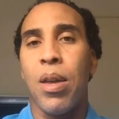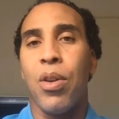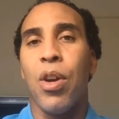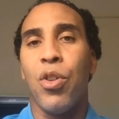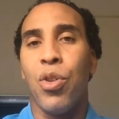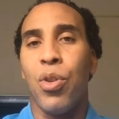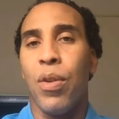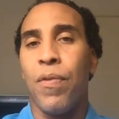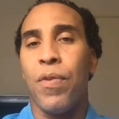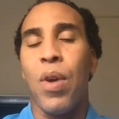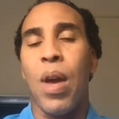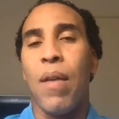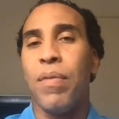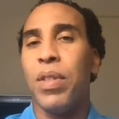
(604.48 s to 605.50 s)
you know, if
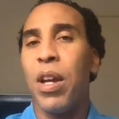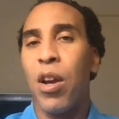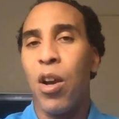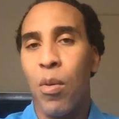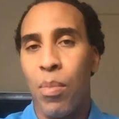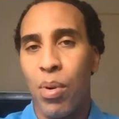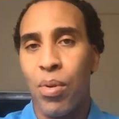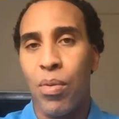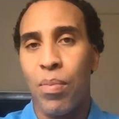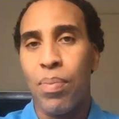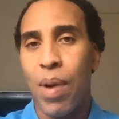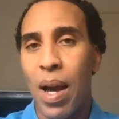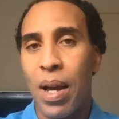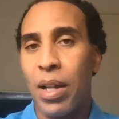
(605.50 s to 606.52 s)
you have terrible
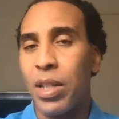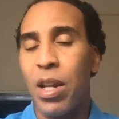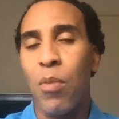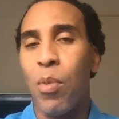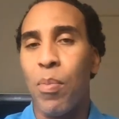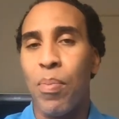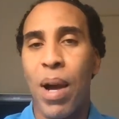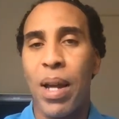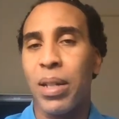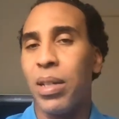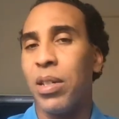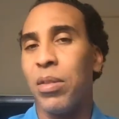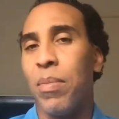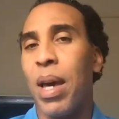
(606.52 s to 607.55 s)
pro- a terrible product,
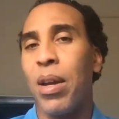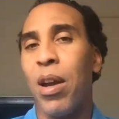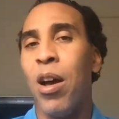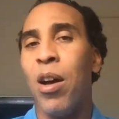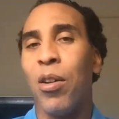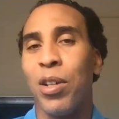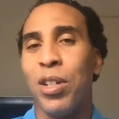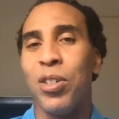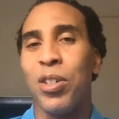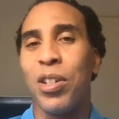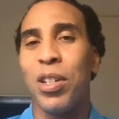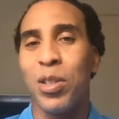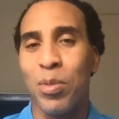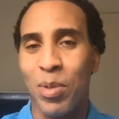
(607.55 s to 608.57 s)
doesn't matter how good your
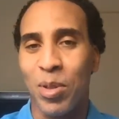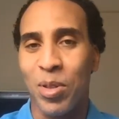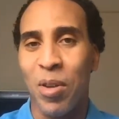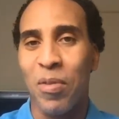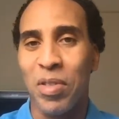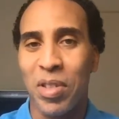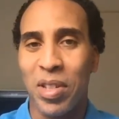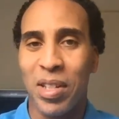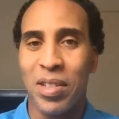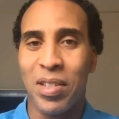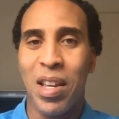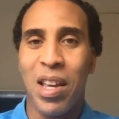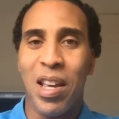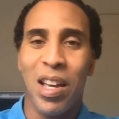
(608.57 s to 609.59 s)
customer service is,
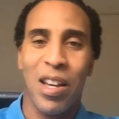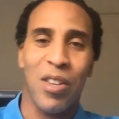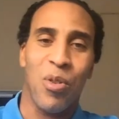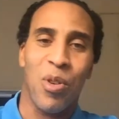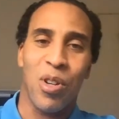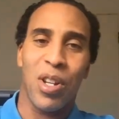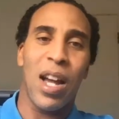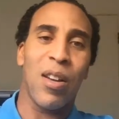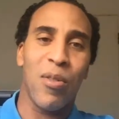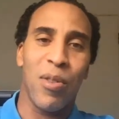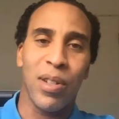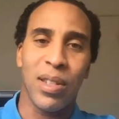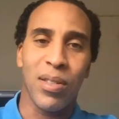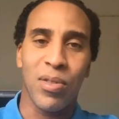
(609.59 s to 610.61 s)
uh, you are not
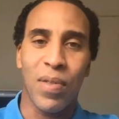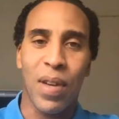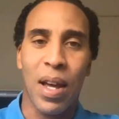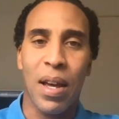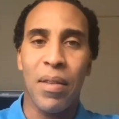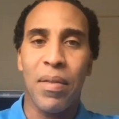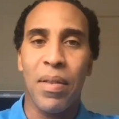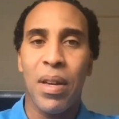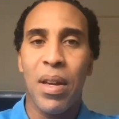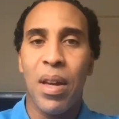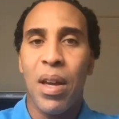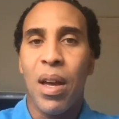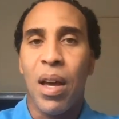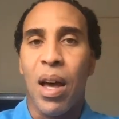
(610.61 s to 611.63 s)
going to survive.
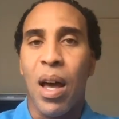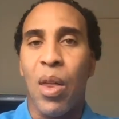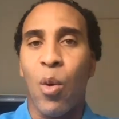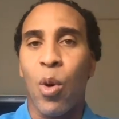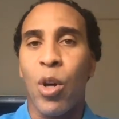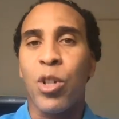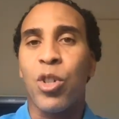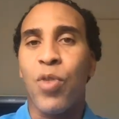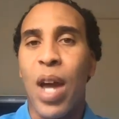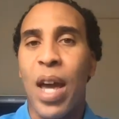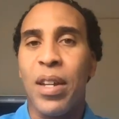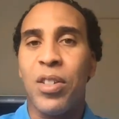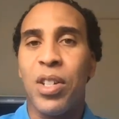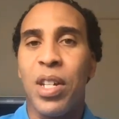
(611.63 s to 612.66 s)
Uh, the word
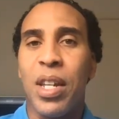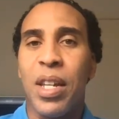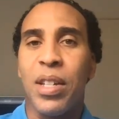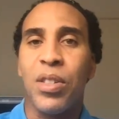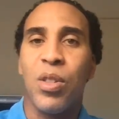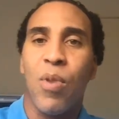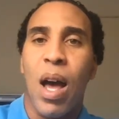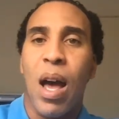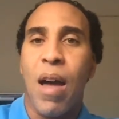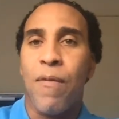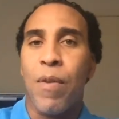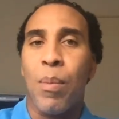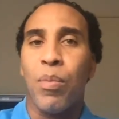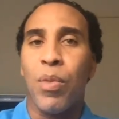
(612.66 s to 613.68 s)
strategy is
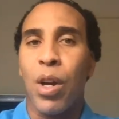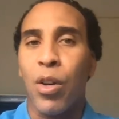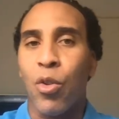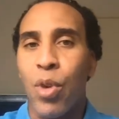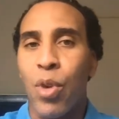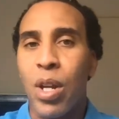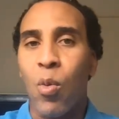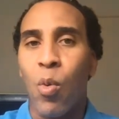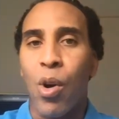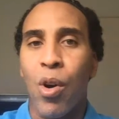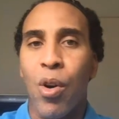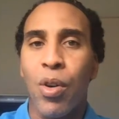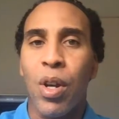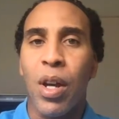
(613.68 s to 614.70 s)
derived from a Greek
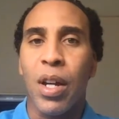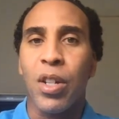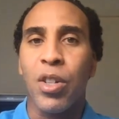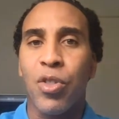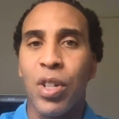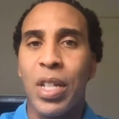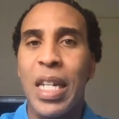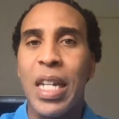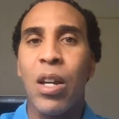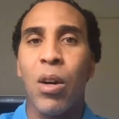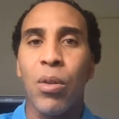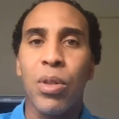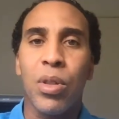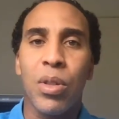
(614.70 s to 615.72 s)
word uh,
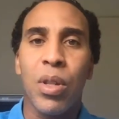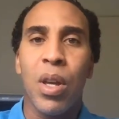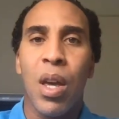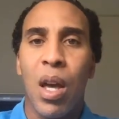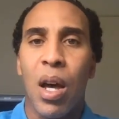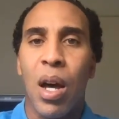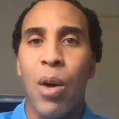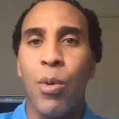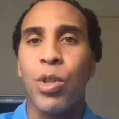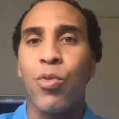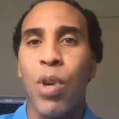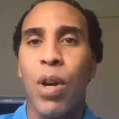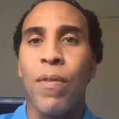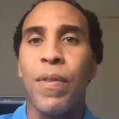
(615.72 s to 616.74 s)
strategos, uh,
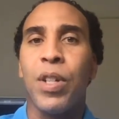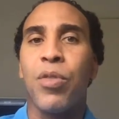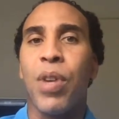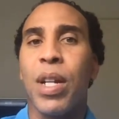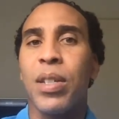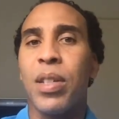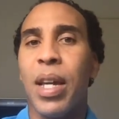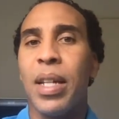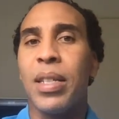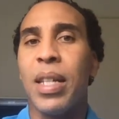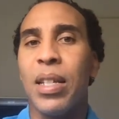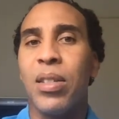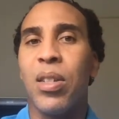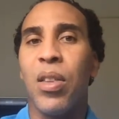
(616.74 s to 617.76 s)
which roughly translates
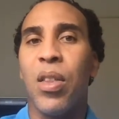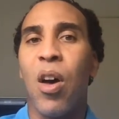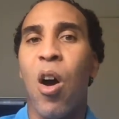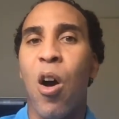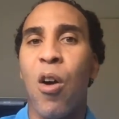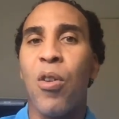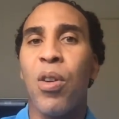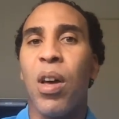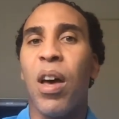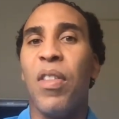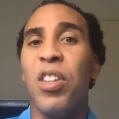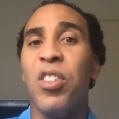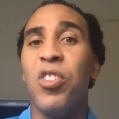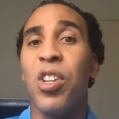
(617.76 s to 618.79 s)
into the art
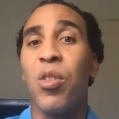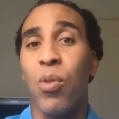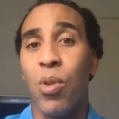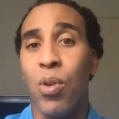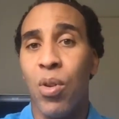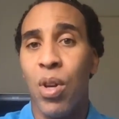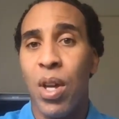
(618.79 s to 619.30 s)
of the general,